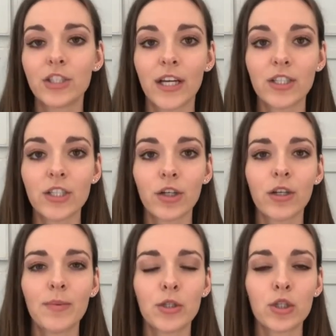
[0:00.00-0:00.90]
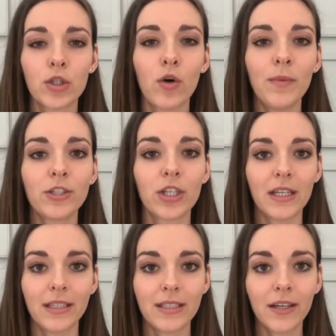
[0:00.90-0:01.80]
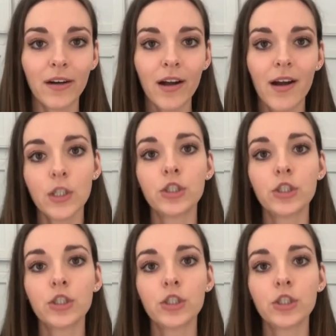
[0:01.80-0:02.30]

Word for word: changes are going to be so much easier